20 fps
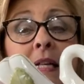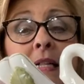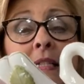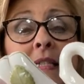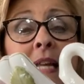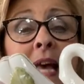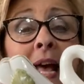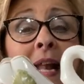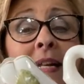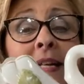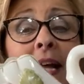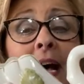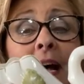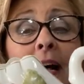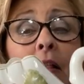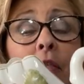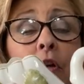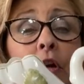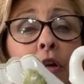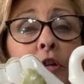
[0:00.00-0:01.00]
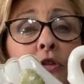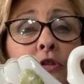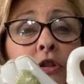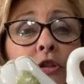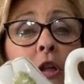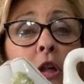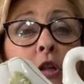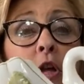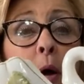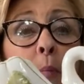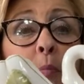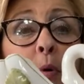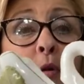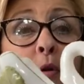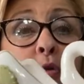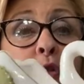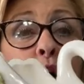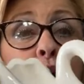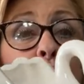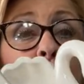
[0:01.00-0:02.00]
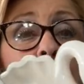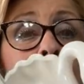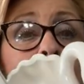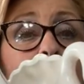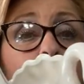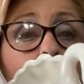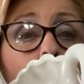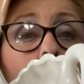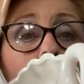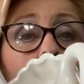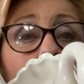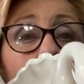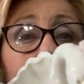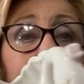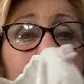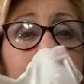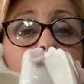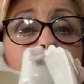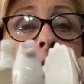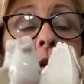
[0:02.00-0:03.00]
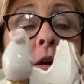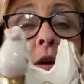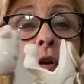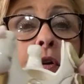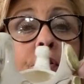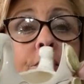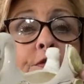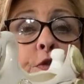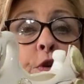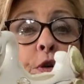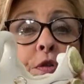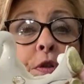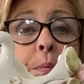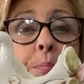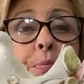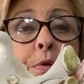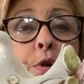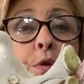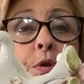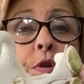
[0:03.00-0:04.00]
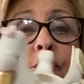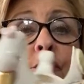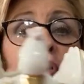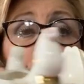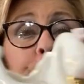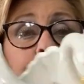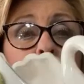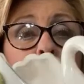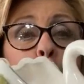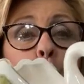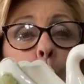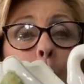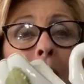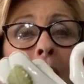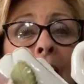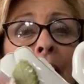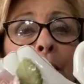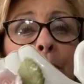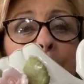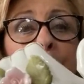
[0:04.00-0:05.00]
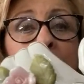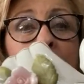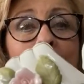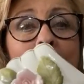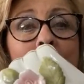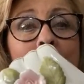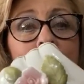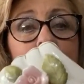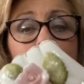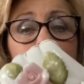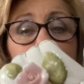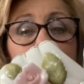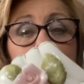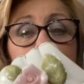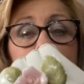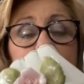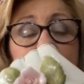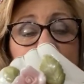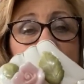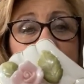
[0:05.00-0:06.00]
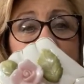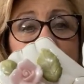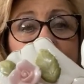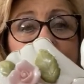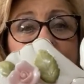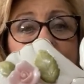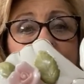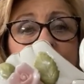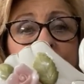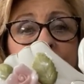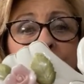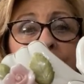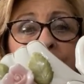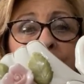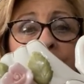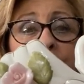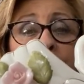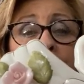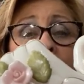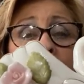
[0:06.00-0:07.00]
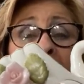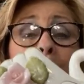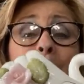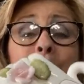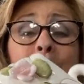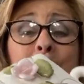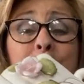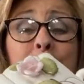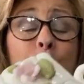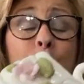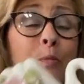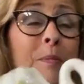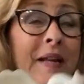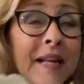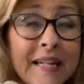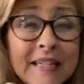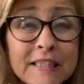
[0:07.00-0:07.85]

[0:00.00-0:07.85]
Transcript: $10, number 31 for the beautiful swan planter. I'm assuming